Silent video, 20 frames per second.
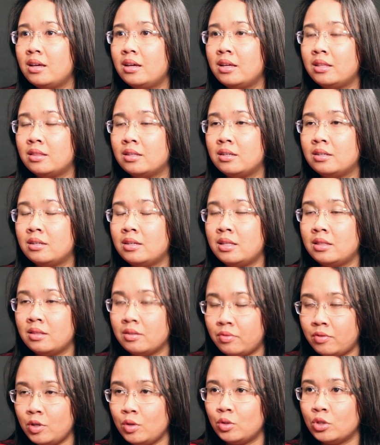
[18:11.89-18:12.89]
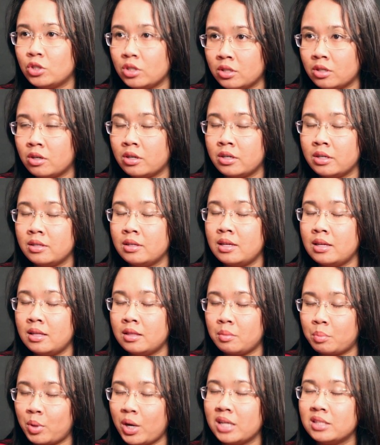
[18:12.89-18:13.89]
in the future, or
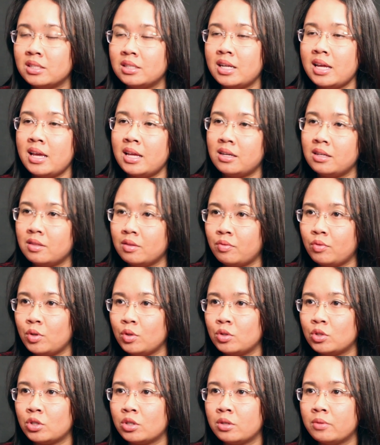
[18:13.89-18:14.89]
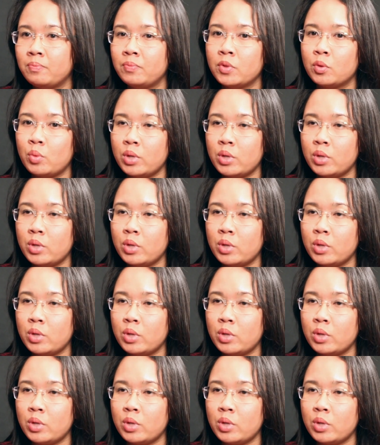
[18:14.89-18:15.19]
in the present and in the future.